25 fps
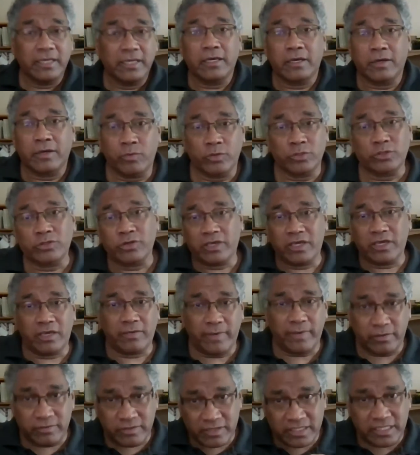we're talking
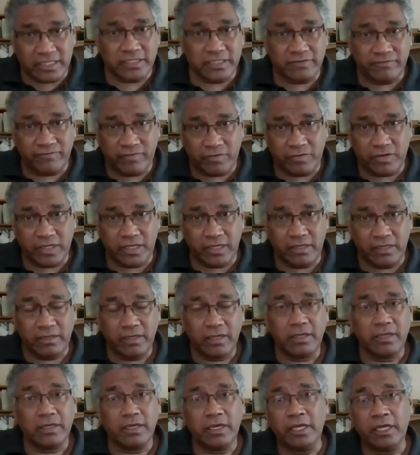about these very
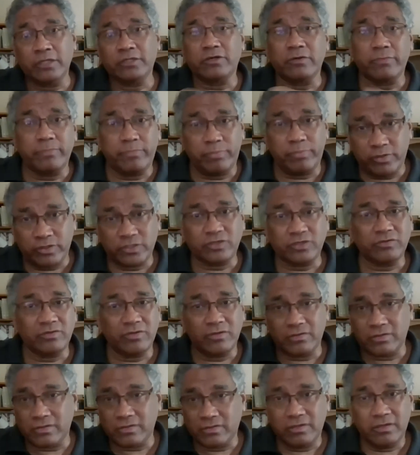
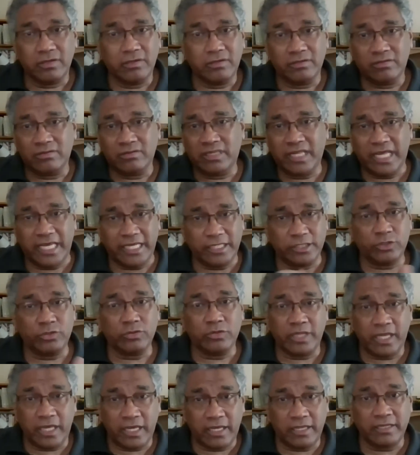interpersonal
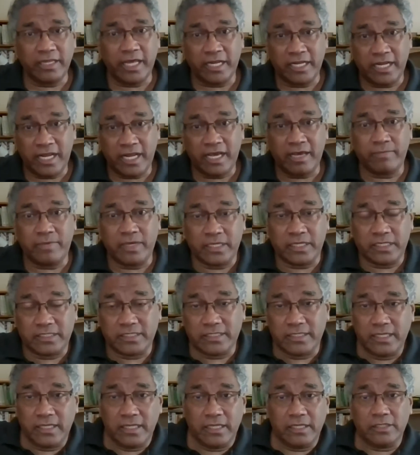day-to-day dynamics.
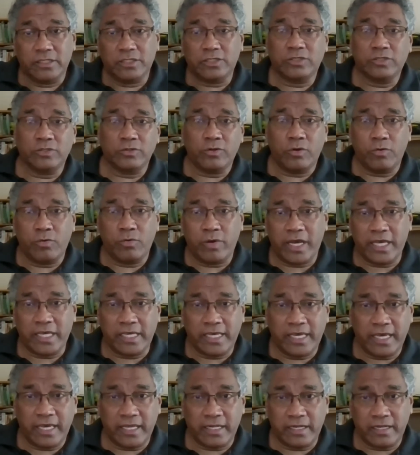So I
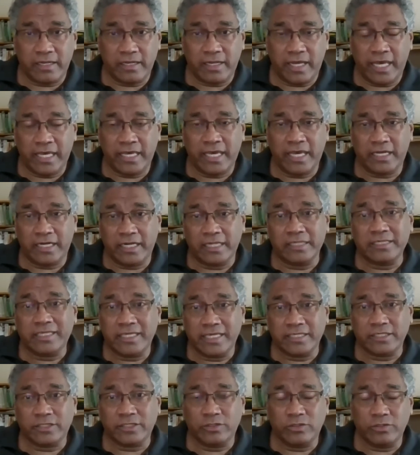can
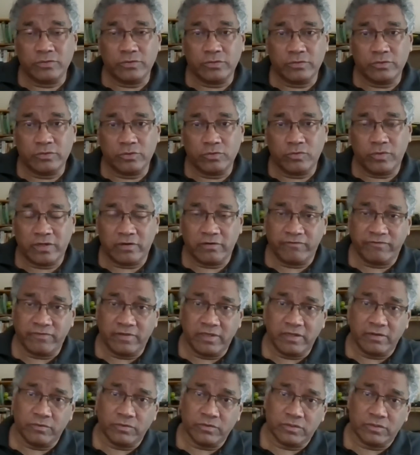attest to what
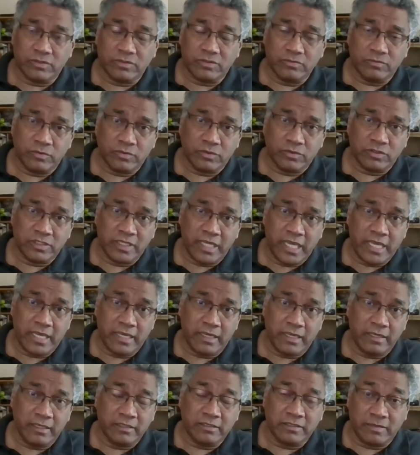Ofelia was
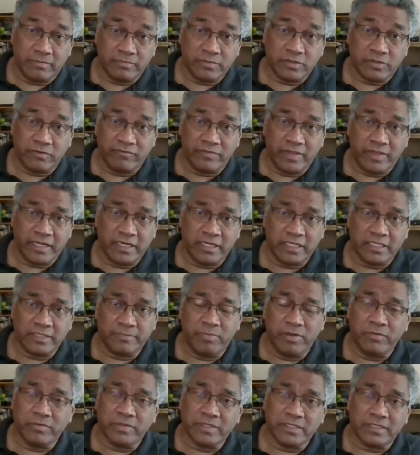saying in terms of that
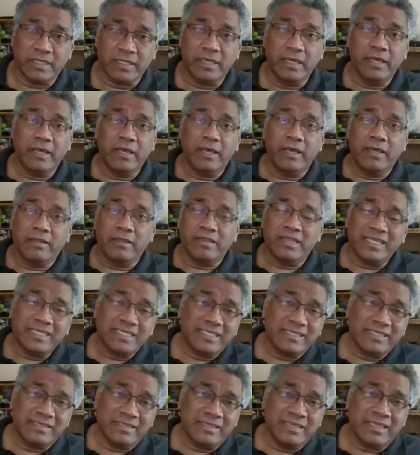experience.
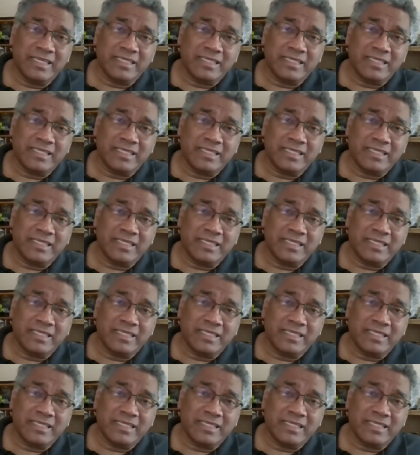This